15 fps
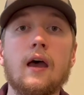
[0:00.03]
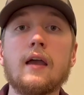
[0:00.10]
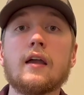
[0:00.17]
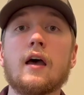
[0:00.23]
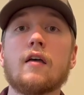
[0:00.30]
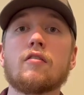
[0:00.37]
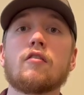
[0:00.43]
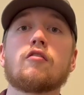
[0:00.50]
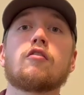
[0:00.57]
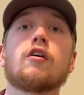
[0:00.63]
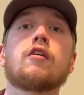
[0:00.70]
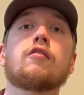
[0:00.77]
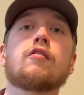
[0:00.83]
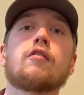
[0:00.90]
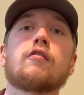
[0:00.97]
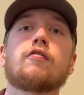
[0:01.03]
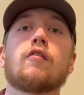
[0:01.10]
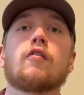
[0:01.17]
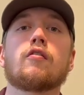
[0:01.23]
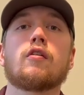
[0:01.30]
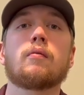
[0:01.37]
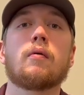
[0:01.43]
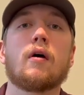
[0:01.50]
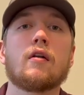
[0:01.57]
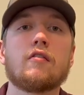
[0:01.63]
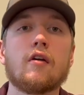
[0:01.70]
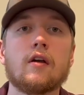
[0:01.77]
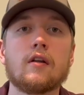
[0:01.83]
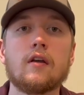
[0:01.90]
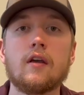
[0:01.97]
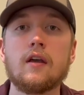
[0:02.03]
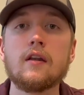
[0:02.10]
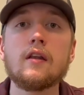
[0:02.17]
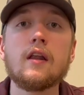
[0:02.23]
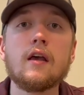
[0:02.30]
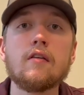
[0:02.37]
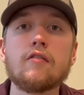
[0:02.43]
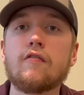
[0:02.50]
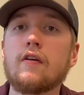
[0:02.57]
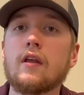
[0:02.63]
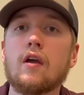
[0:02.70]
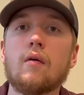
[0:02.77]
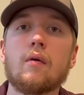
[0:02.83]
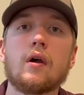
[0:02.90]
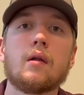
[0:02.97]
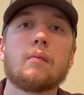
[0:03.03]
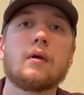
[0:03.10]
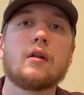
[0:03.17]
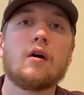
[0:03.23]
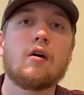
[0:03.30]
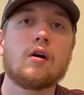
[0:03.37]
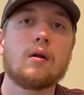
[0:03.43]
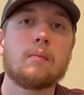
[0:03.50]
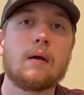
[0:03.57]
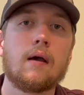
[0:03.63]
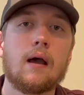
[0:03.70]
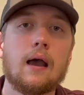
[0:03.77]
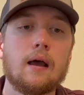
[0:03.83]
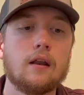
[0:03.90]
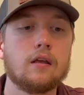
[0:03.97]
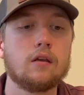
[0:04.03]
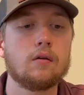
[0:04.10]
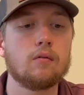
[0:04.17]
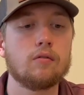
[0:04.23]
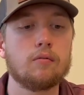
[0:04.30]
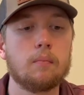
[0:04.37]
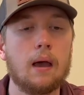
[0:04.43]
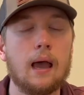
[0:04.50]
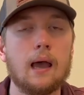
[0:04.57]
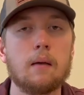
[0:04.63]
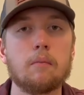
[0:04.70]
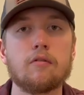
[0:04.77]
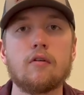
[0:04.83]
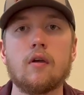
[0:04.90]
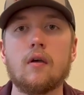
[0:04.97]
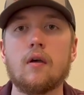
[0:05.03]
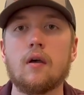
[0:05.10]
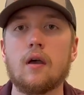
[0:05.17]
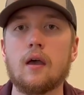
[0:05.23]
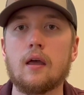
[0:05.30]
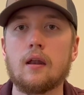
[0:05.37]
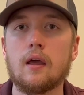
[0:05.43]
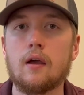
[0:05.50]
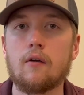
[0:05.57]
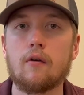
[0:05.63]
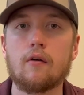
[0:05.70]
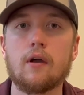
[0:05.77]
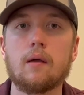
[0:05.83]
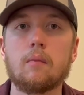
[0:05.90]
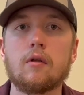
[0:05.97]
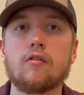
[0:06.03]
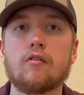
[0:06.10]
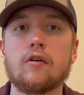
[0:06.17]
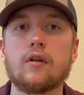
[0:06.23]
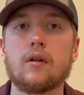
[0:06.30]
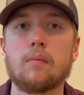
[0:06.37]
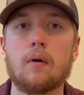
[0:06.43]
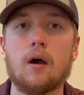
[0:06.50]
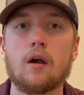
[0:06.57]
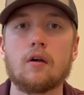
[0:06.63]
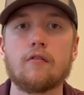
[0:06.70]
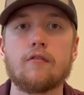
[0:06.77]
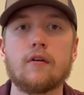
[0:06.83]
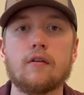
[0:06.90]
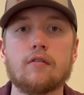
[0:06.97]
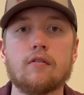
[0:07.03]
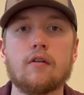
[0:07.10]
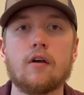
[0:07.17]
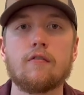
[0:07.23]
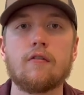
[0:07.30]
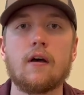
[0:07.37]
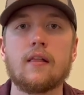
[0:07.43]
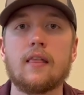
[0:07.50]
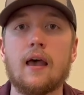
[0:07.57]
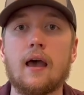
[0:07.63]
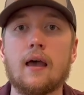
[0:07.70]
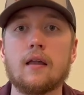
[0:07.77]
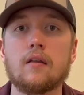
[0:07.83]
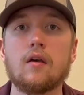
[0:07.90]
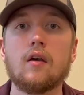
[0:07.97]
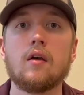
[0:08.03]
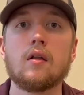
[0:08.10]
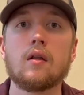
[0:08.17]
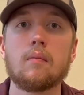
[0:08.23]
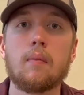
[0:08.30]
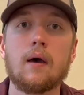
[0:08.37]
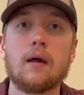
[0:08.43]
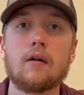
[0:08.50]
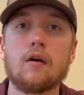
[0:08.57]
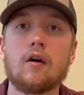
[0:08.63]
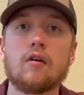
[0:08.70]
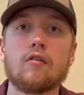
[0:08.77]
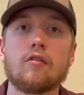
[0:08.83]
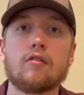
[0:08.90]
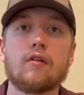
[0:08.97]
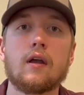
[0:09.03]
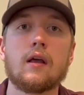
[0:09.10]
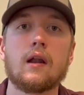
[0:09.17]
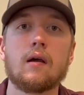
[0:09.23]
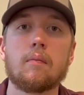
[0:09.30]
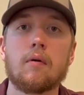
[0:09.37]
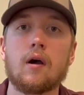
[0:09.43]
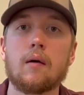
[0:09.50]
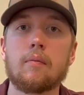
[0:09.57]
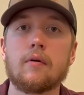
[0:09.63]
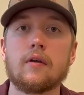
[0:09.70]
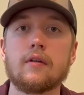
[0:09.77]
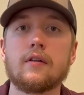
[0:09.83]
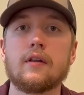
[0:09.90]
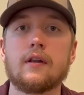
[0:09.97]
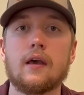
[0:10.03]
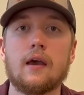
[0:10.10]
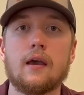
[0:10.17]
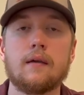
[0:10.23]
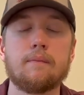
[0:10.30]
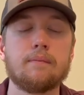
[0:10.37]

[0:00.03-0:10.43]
guys, it's Jace of the Forestry Project. In today's video, we're going to be talking about how to use maps and aerial imagery, topography, stuff like that to better understand our property today.